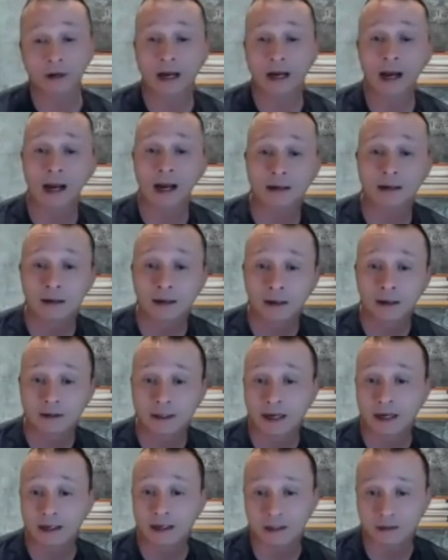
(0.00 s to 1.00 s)
or not
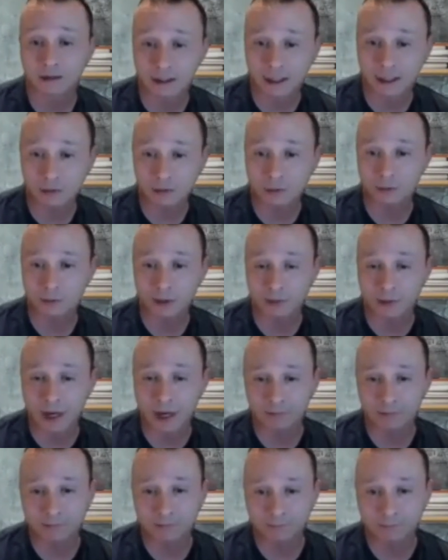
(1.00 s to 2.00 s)
the SLAs will be
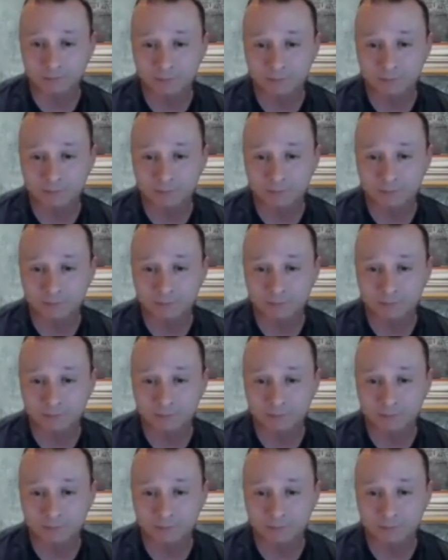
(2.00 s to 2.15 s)
met.